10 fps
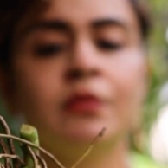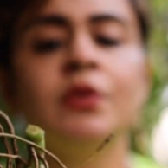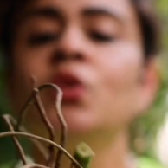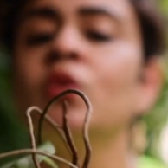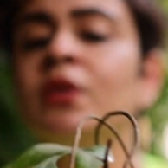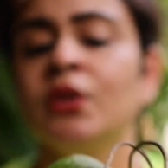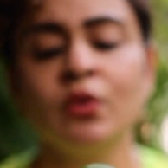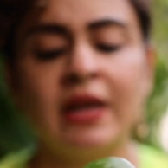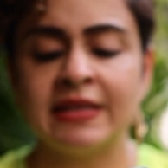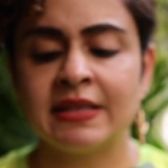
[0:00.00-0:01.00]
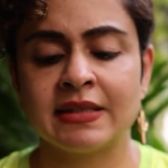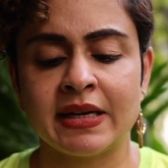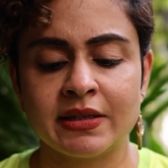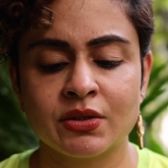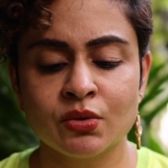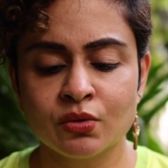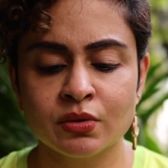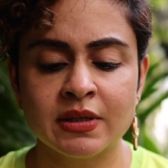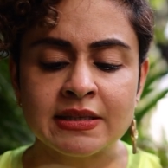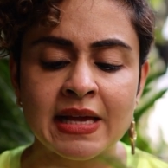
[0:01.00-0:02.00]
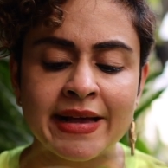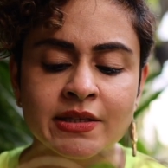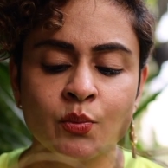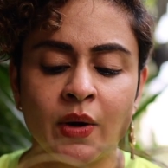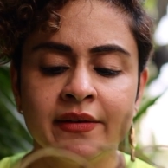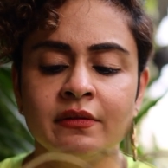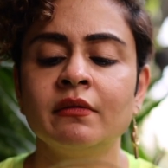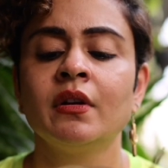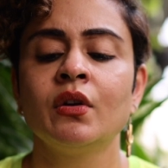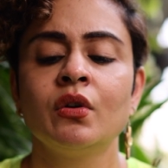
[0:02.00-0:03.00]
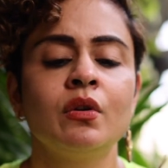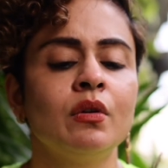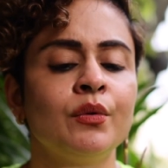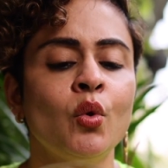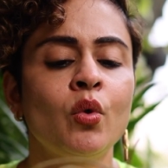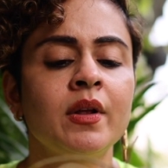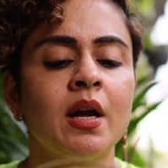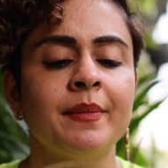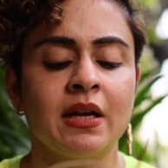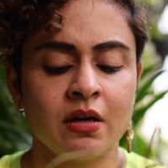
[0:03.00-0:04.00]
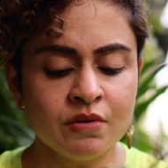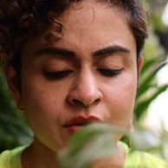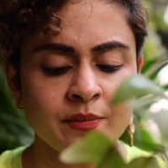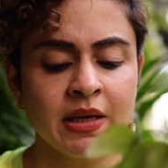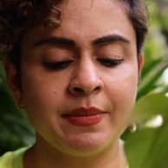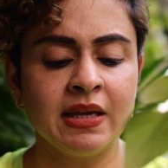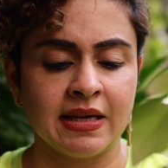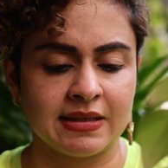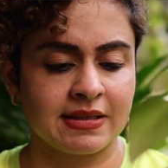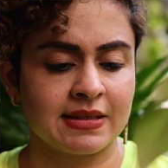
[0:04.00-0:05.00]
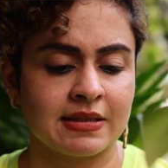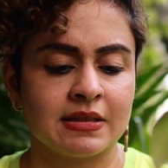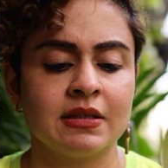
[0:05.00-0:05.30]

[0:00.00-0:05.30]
You guys decide. So this has one node coming out, so maybe yes.